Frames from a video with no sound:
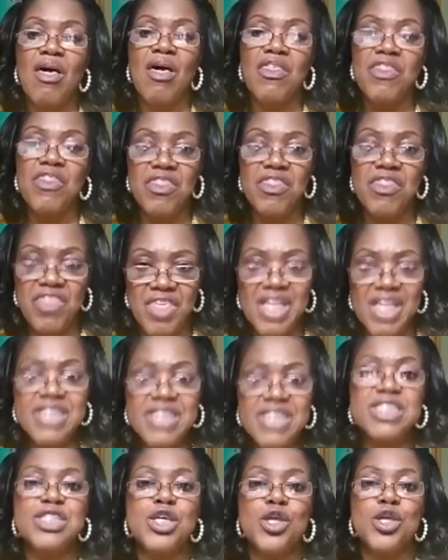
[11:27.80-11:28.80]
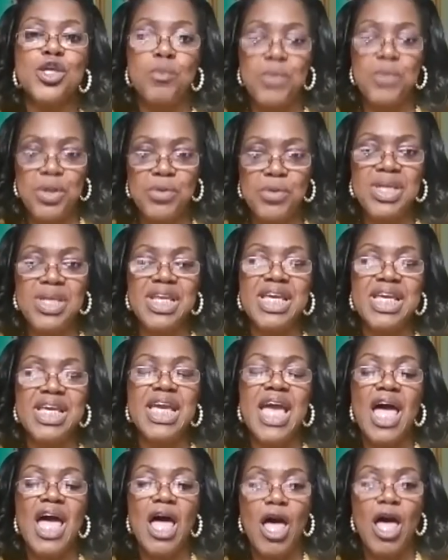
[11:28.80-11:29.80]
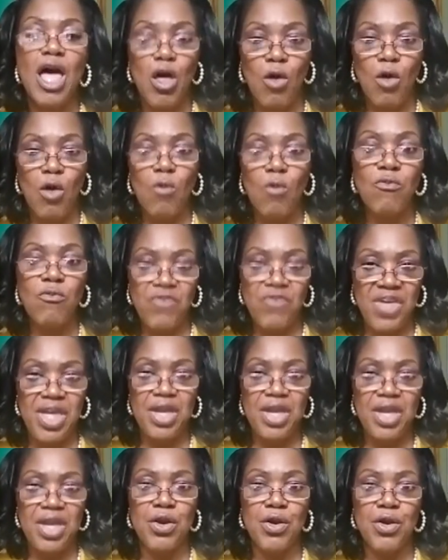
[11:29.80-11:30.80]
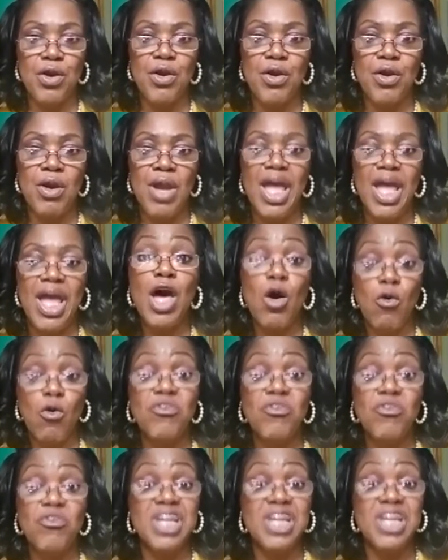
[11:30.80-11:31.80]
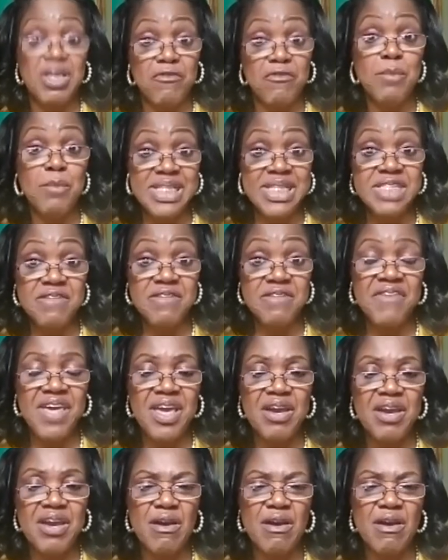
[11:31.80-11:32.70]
This community health and information fair,